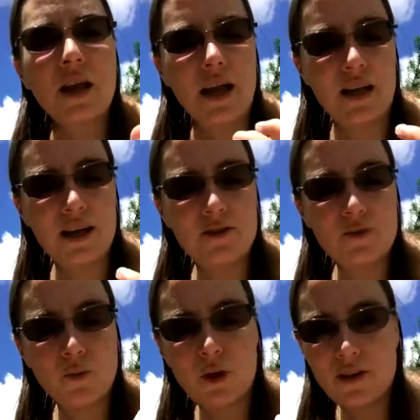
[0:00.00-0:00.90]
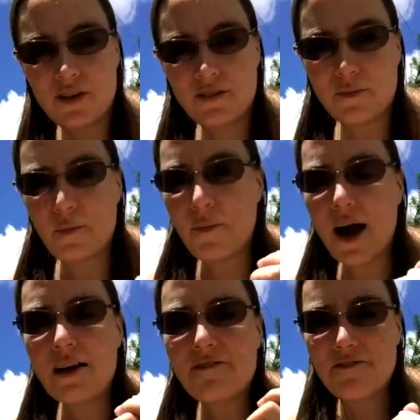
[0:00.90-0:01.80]
It is one of
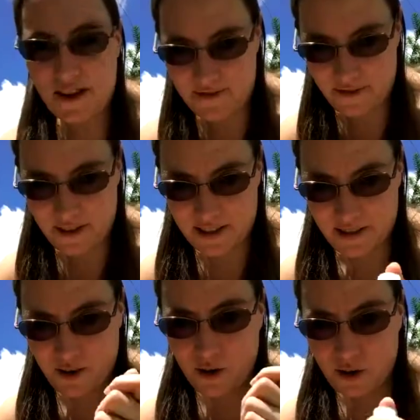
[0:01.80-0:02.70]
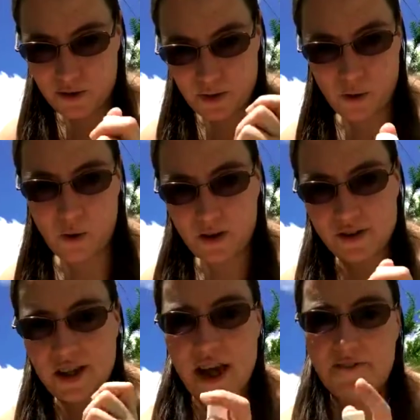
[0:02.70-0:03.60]
my favorite ultimate
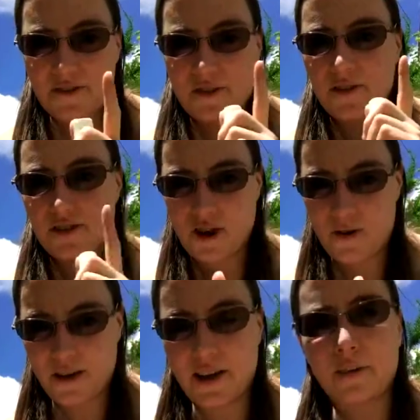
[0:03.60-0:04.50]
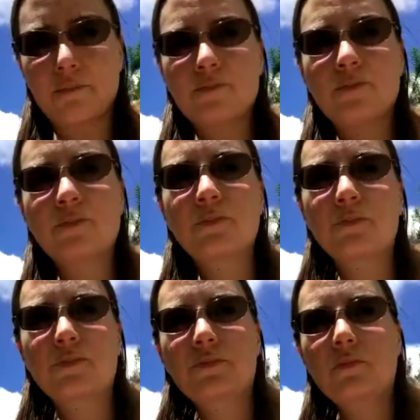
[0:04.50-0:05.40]
oils after the starter kit.
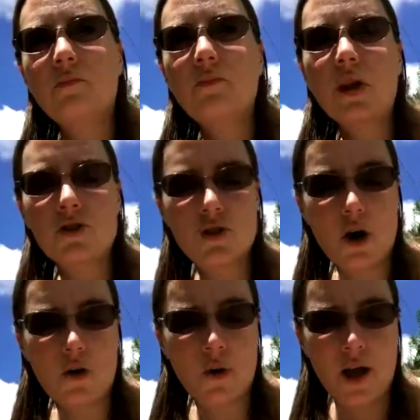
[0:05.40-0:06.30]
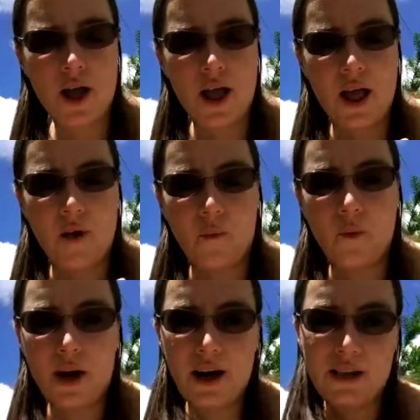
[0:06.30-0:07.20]
So
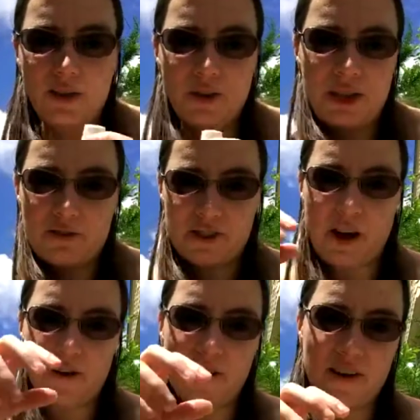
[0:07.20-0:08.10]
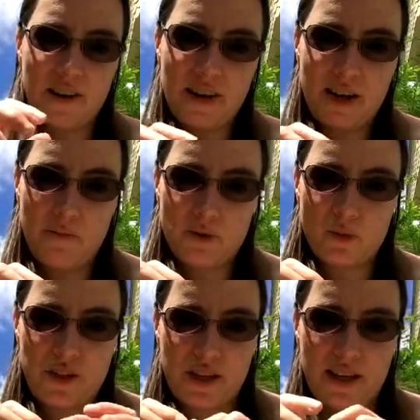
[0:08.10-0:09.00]
when you get your starter kit, it comes
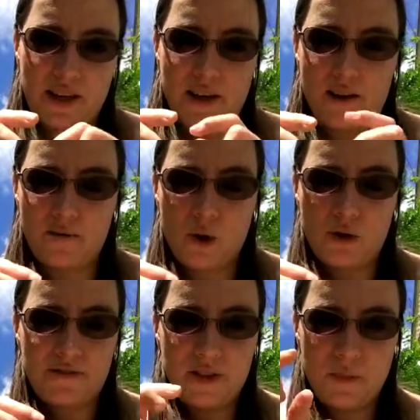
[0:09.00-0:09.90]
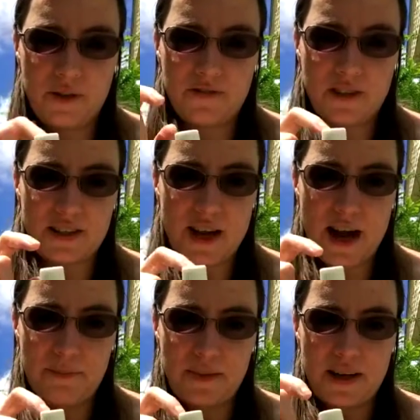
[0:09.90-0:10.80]
with like a roller filament for the
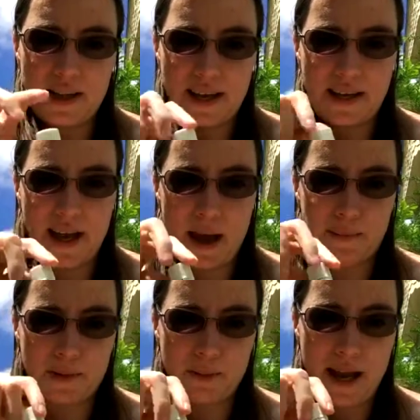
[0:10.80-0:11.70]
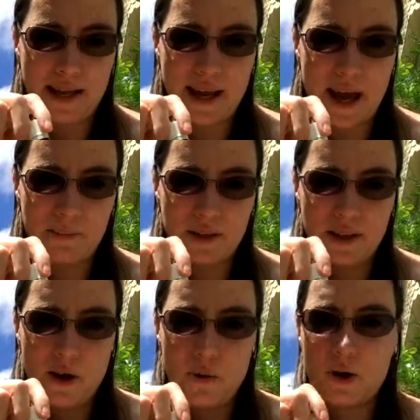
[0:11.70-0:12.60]
top and like a cap, a black cap,
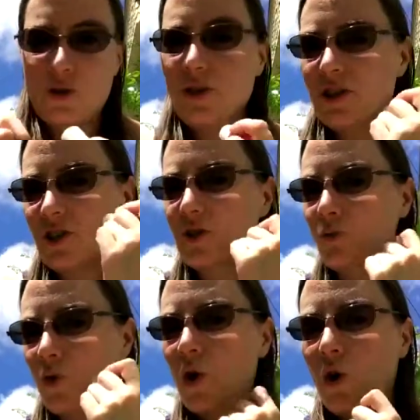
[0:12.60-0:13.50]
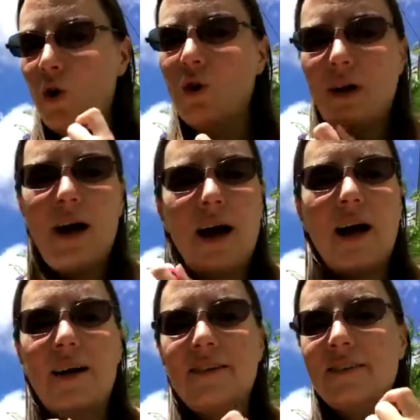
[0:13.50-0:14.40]
which you can just roll
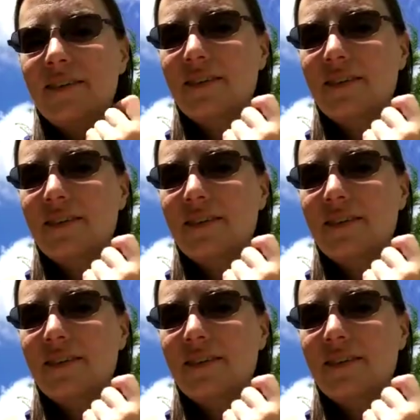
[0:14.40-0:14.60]
on